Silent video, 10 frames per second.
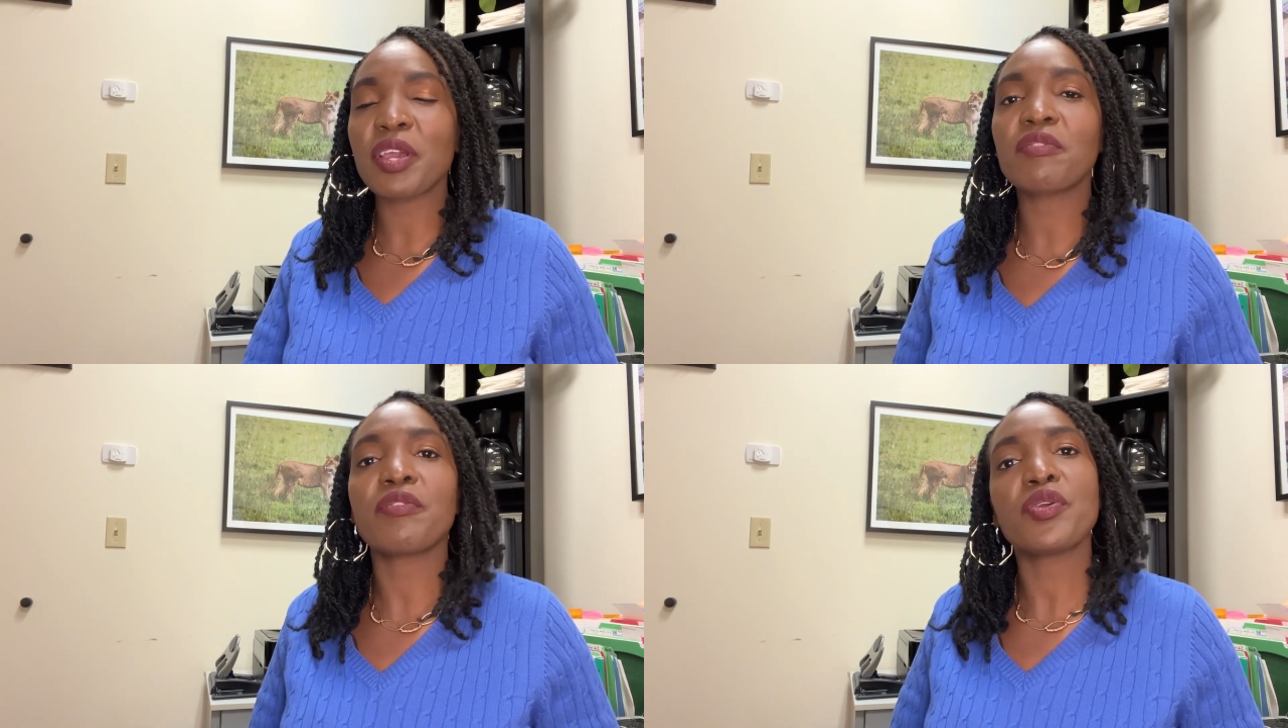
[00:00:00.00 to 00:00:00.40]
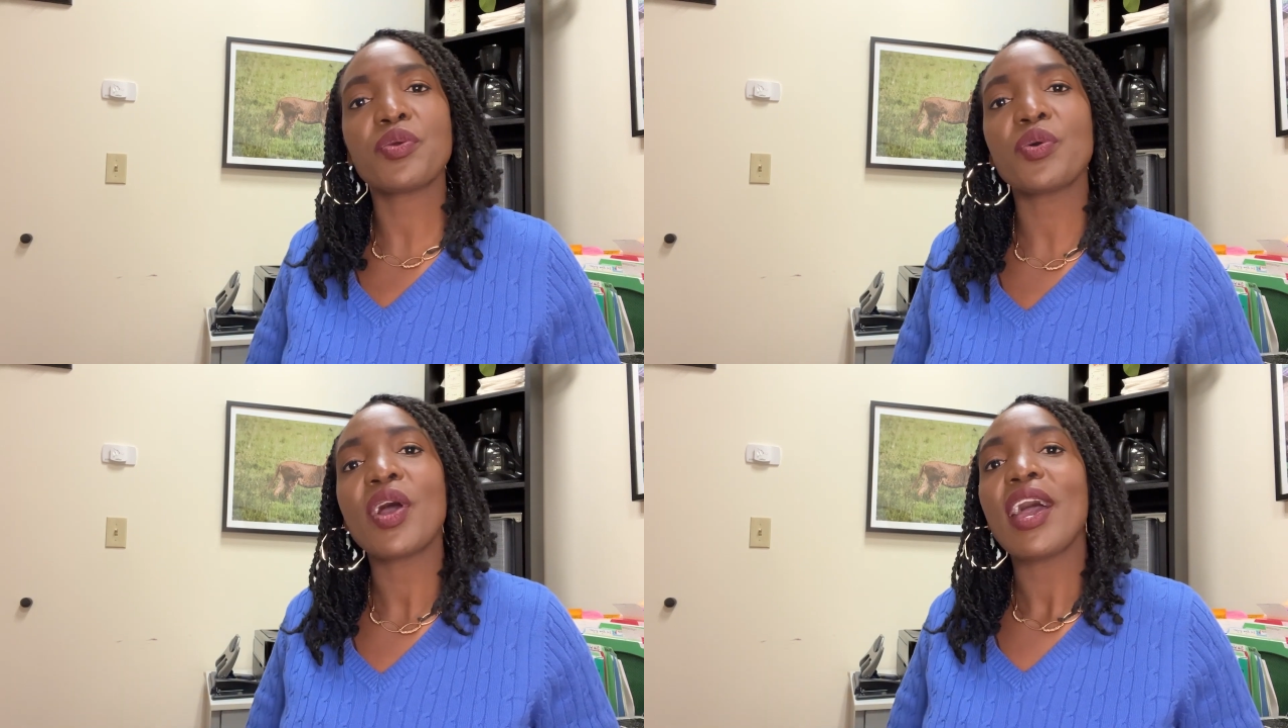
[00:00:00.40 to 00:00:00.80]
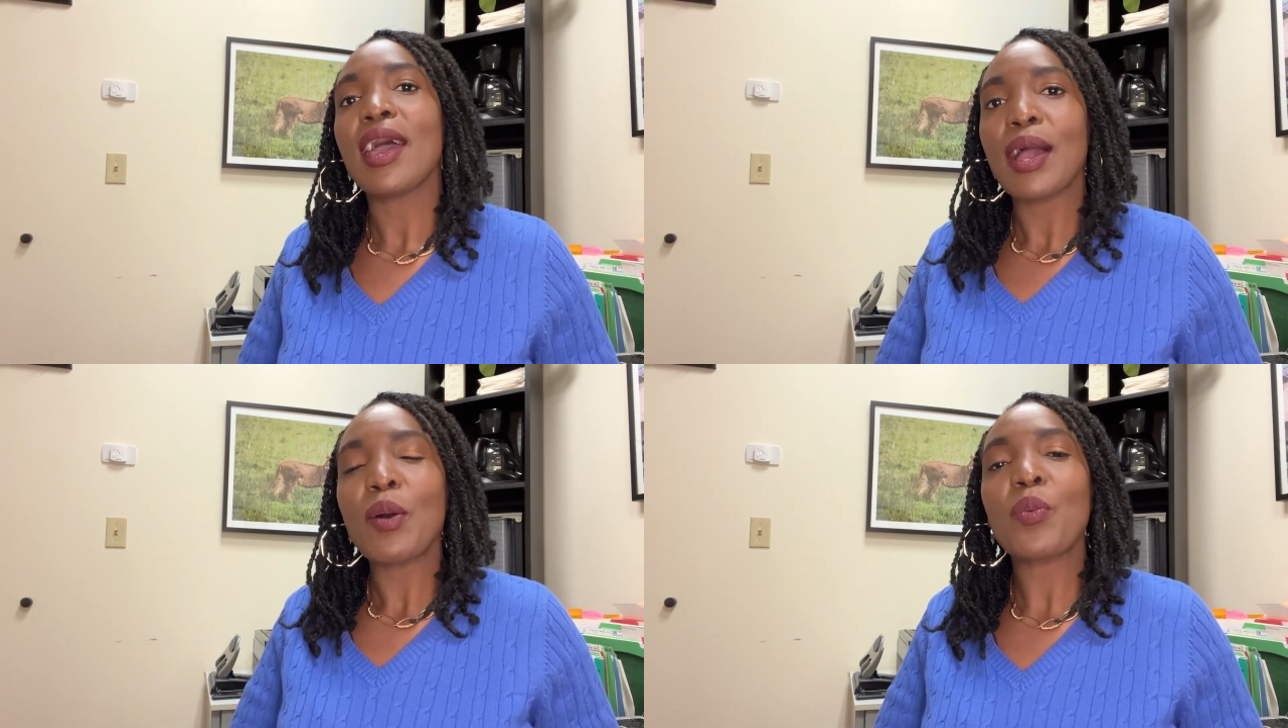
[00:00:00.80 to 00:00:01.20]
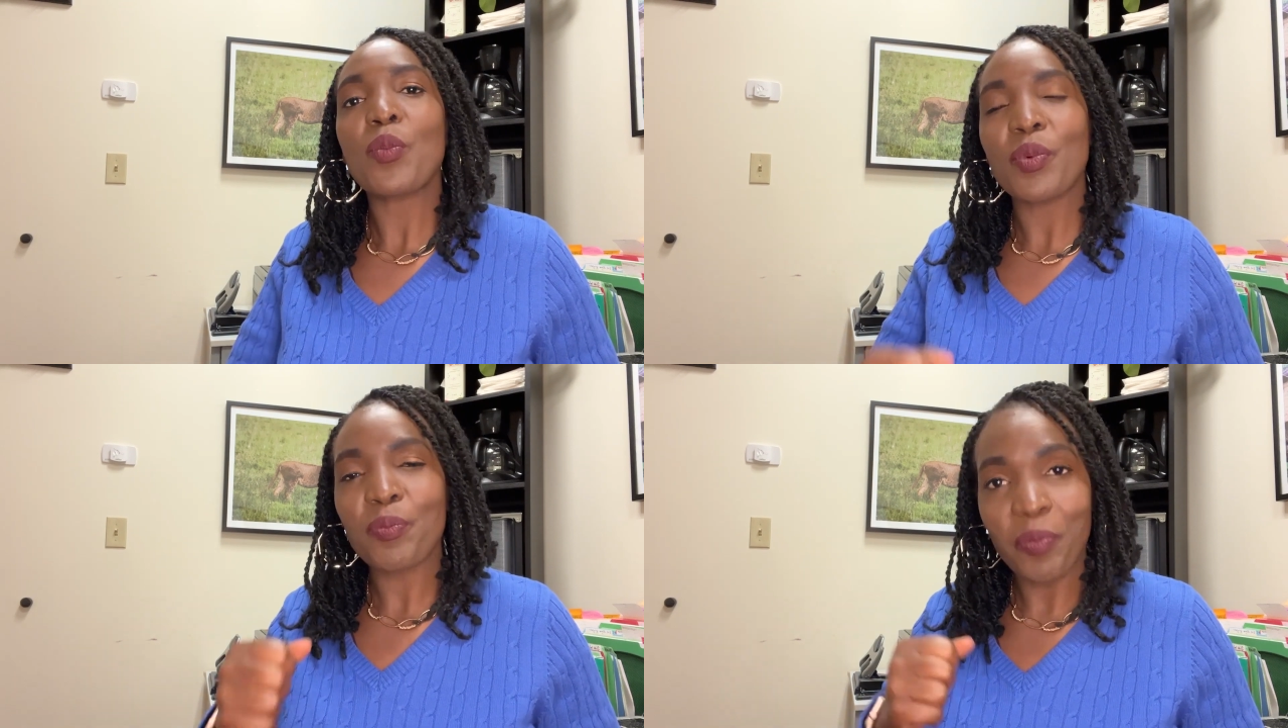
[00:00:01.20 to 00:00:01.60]
for you
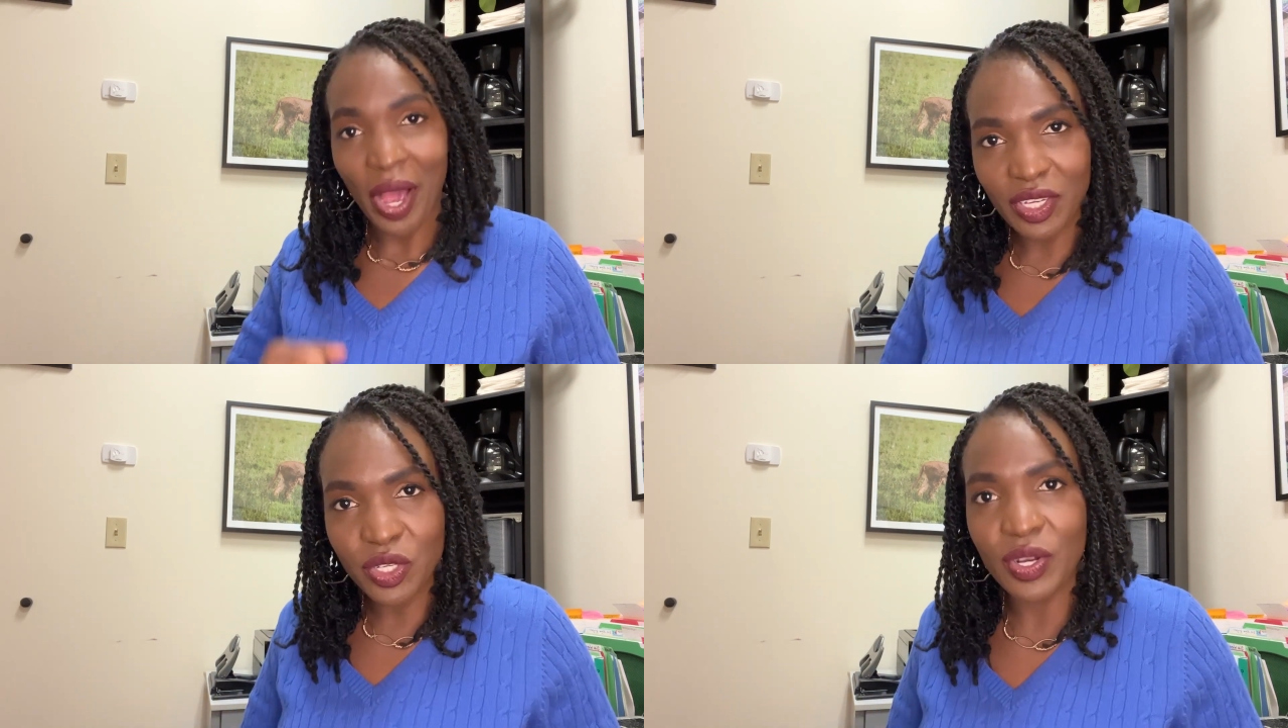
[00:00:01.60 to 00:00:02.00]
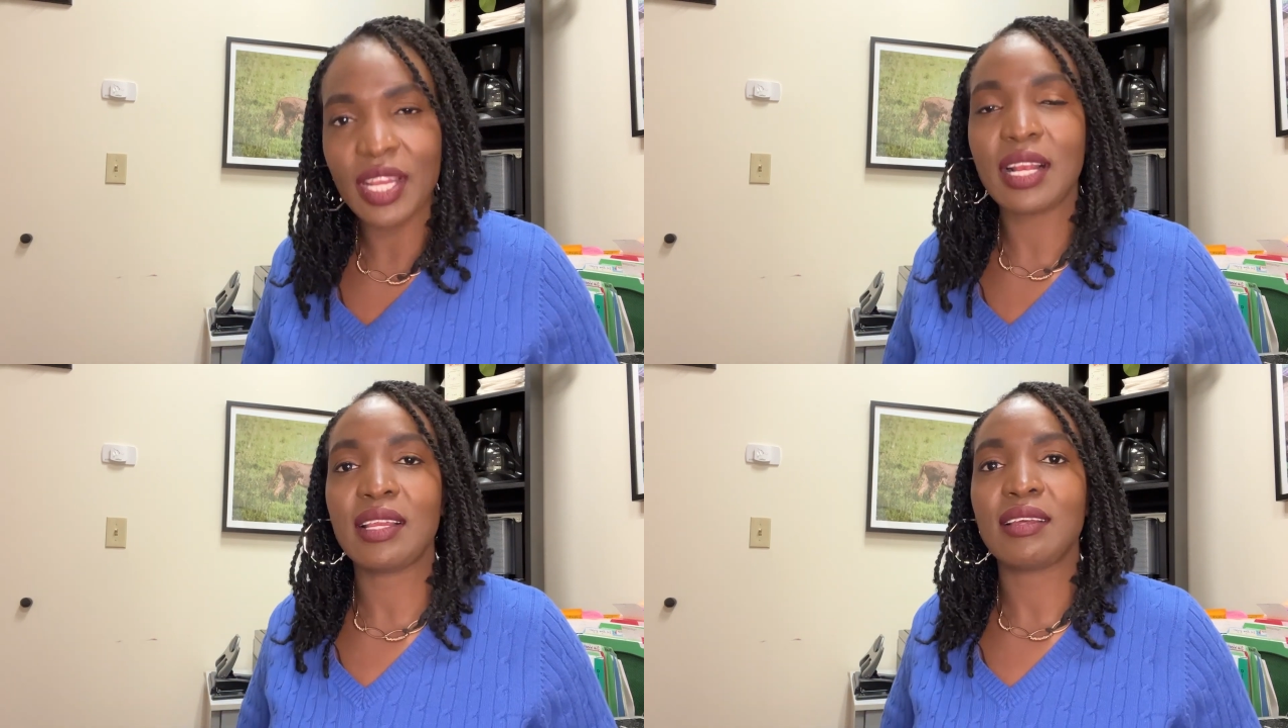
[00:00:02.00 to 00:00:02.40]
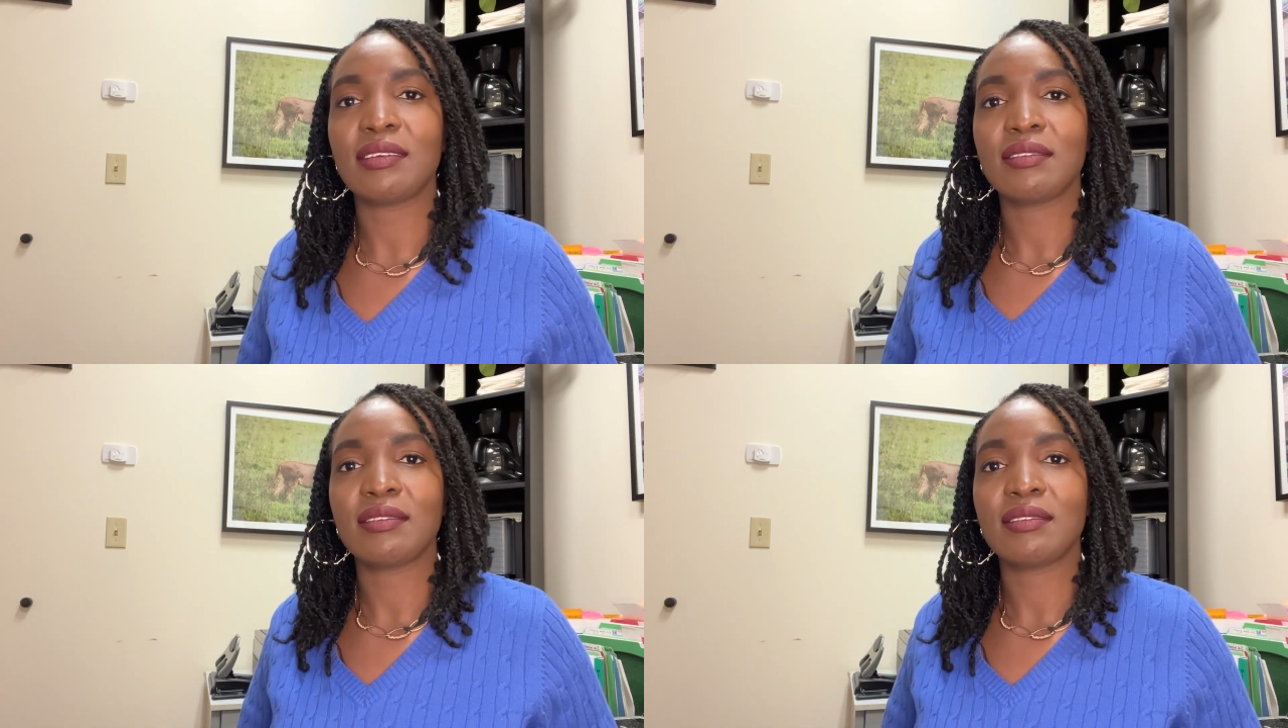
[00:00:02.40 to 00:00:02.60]
passionately.